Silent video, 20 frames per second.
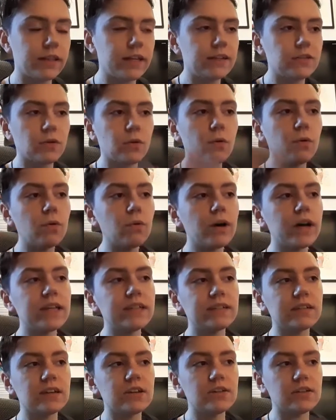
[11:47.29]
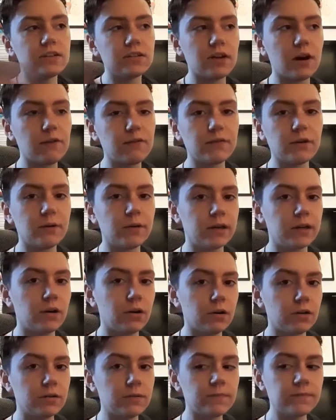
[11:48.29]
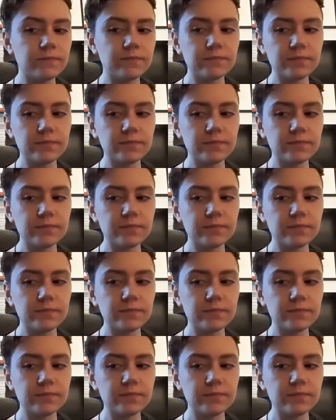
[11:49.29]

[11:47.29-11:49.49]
There's always stuff going on